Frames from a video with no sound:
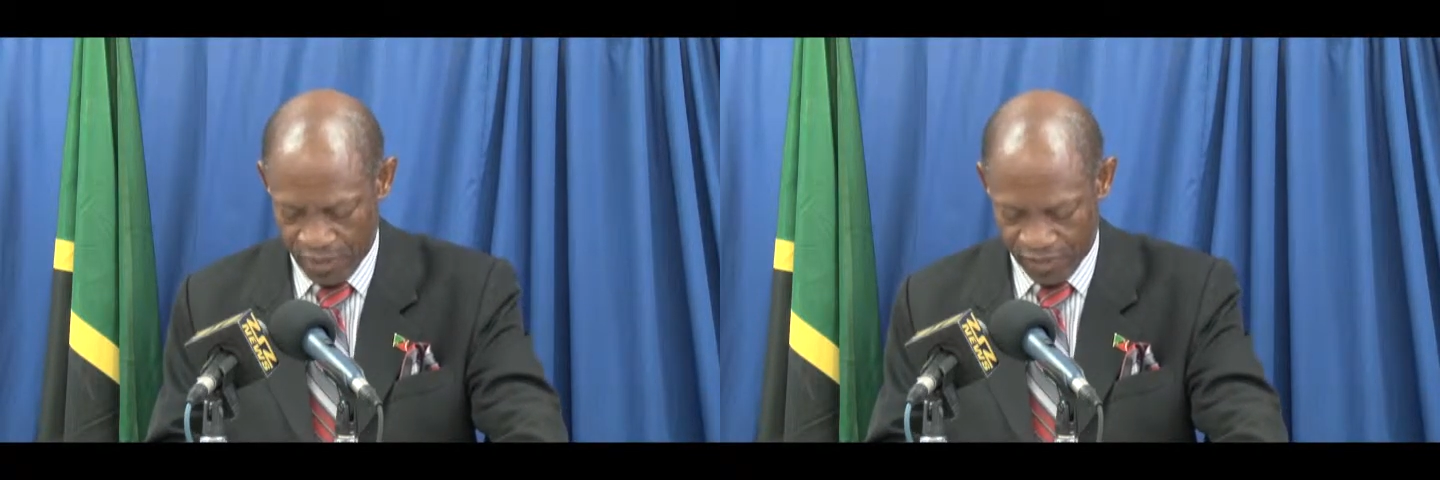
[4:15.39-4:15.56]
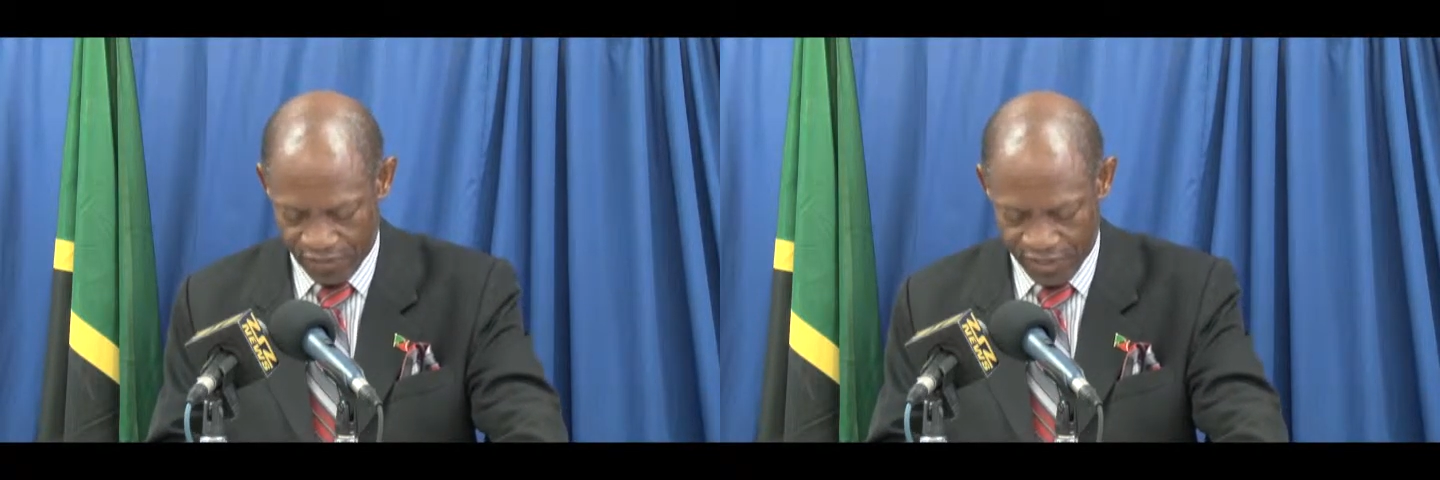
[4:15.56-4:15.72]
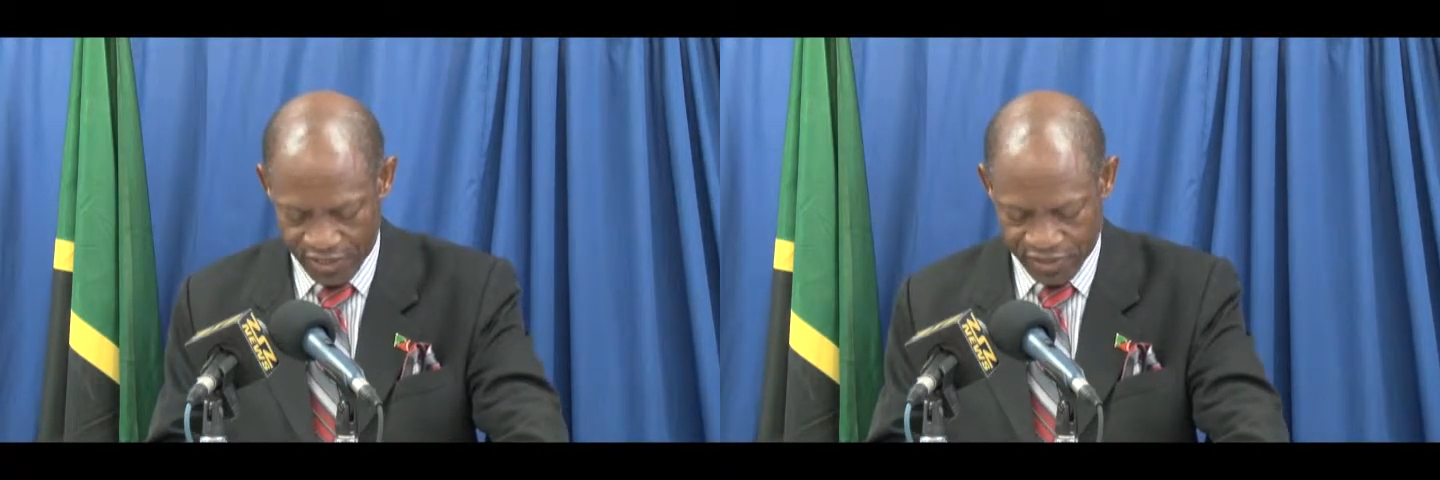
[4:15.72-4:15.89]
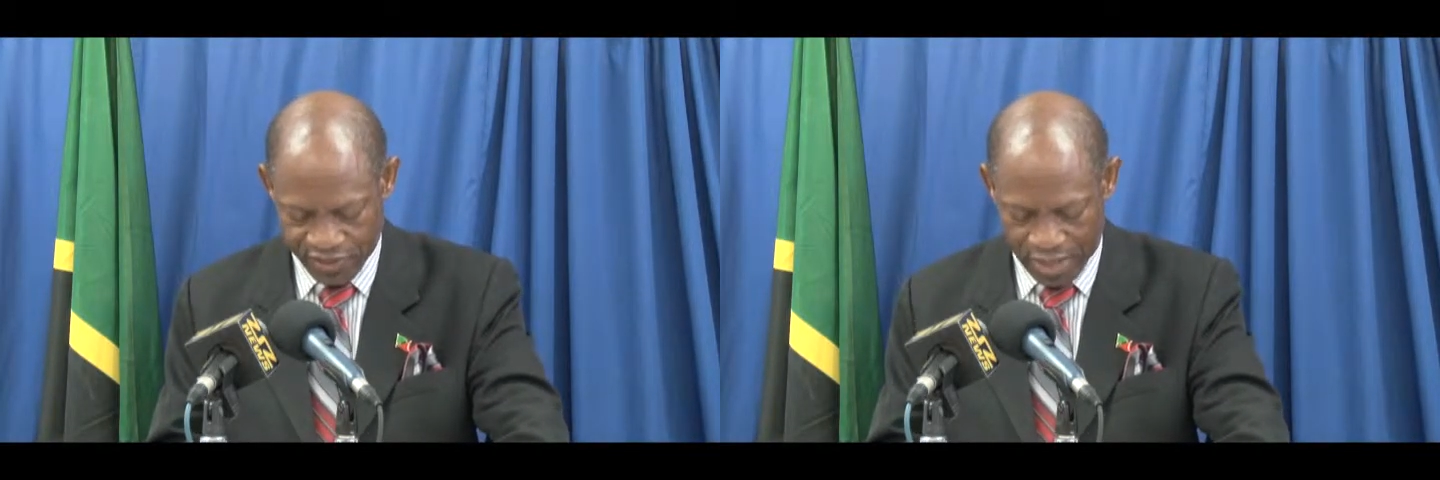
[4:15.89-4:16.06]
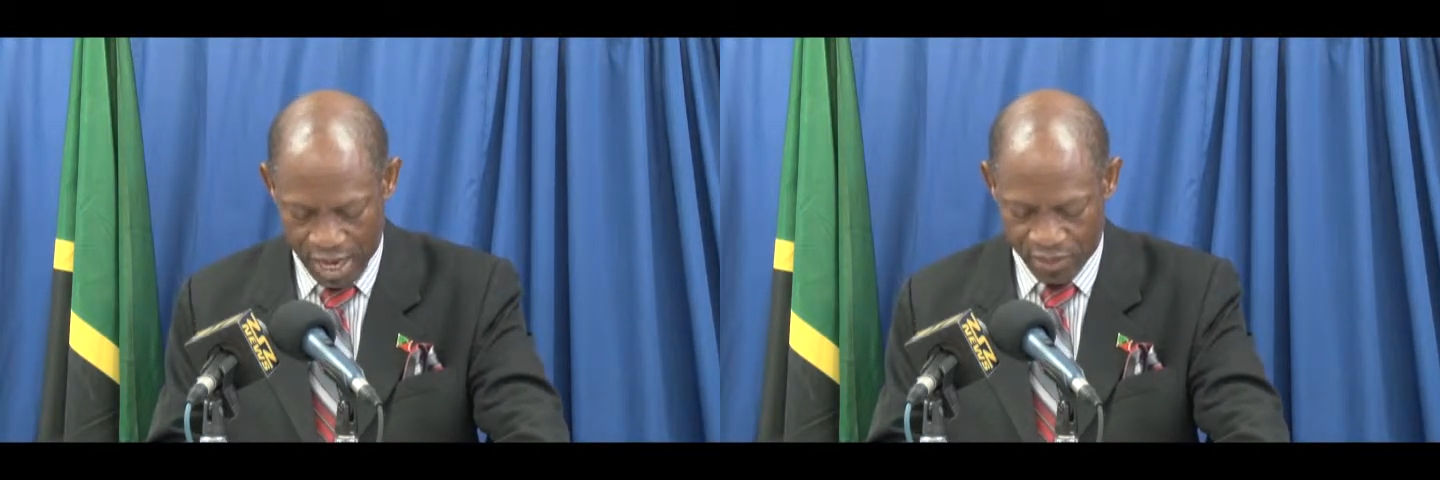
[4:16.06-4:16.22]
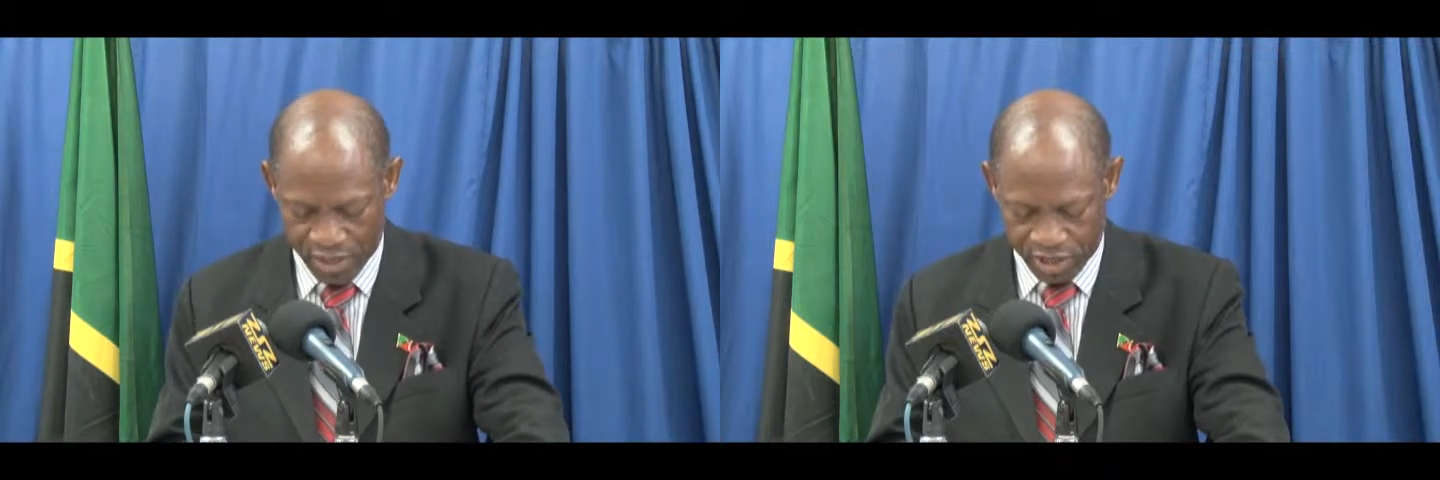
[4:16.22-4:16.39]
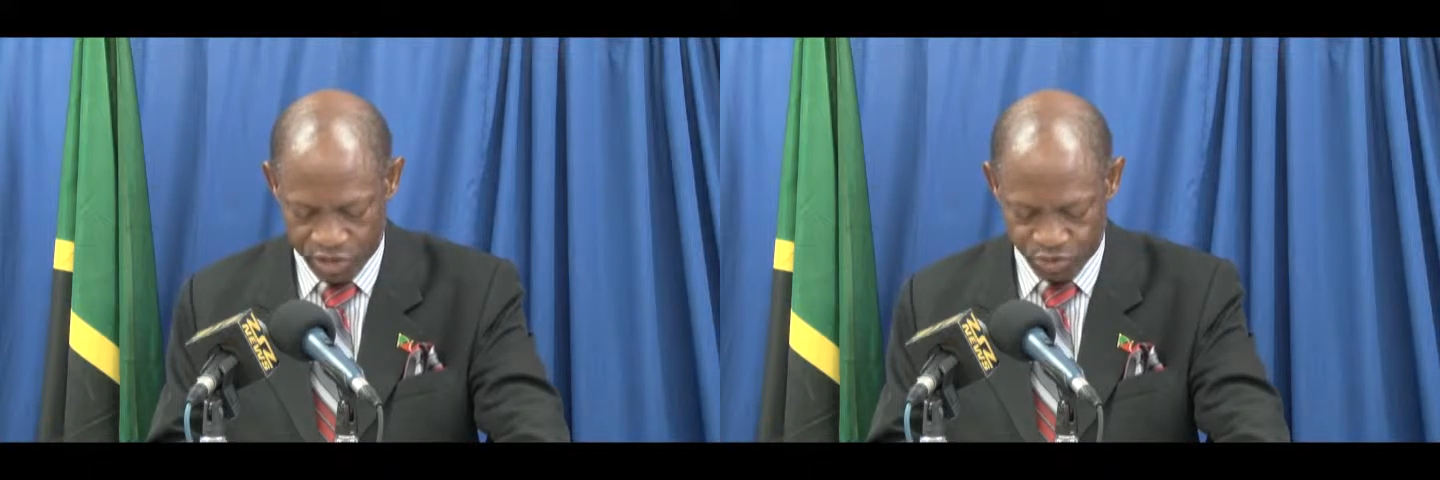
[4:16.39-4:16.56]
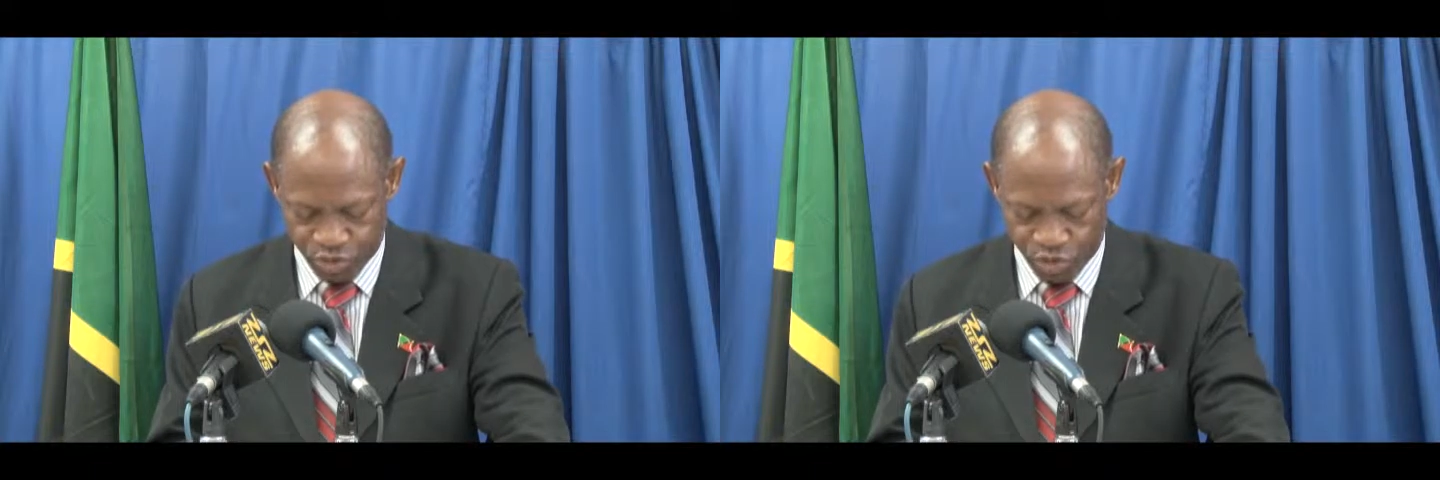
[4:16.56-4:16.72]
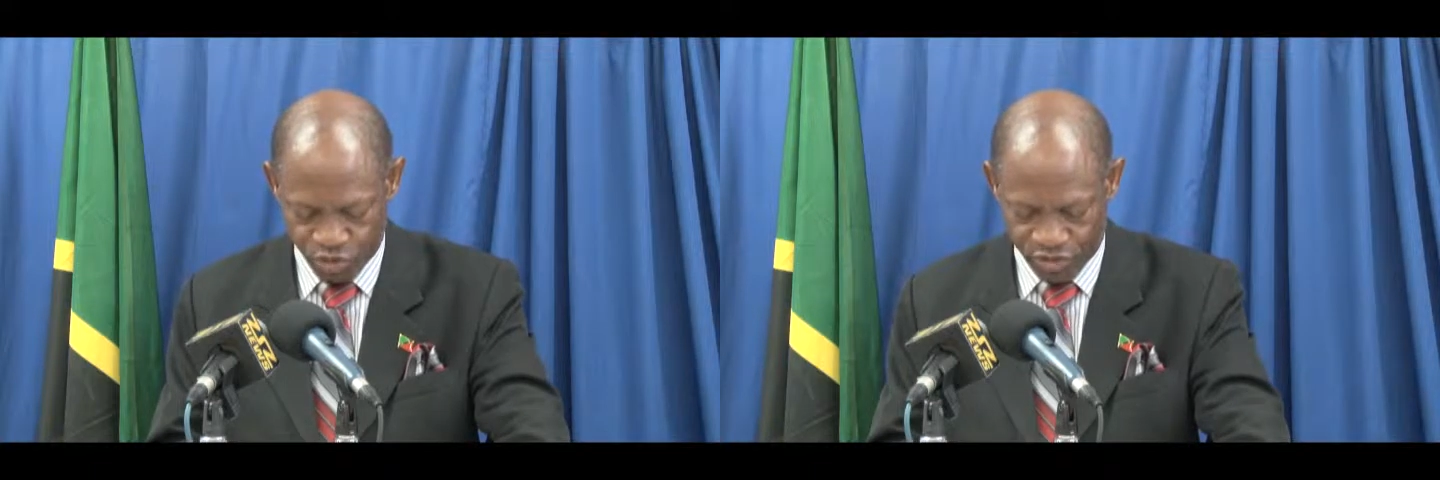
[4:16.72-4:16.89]
This
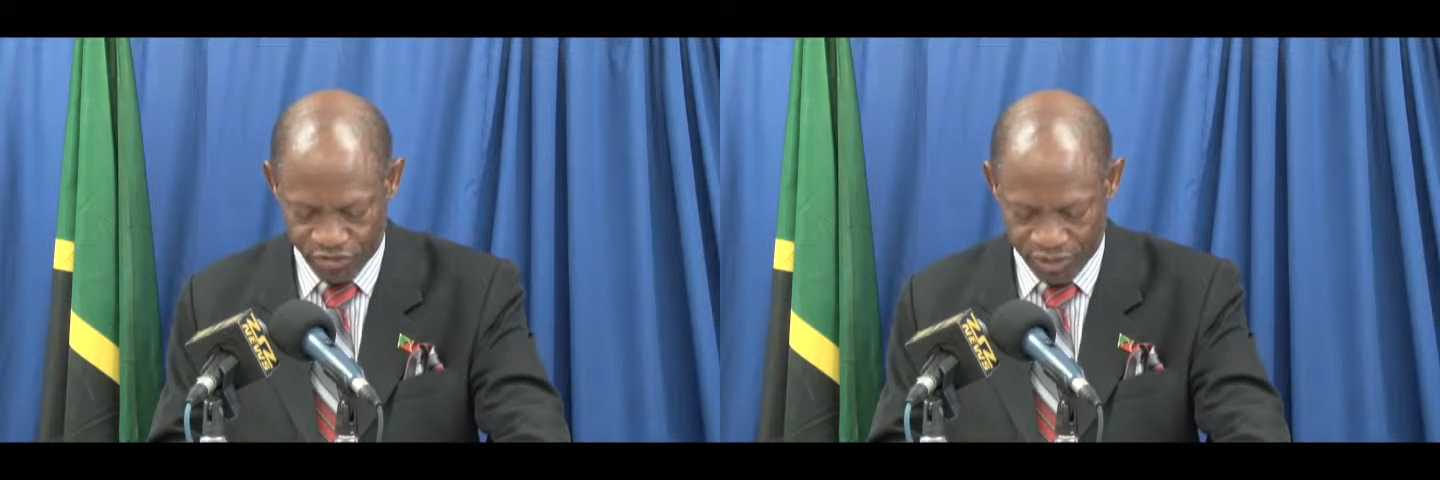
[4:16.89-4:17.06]
cabinet-approved